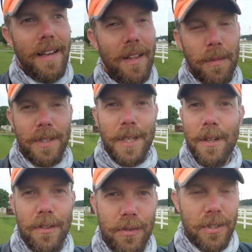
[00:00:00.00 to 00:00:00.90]
And the
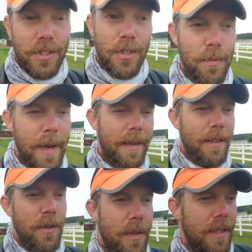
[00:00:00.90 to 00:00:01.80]
mosquitoes were just too bad to
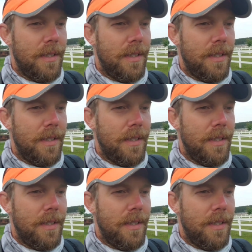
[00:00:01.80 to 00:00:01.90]
do it.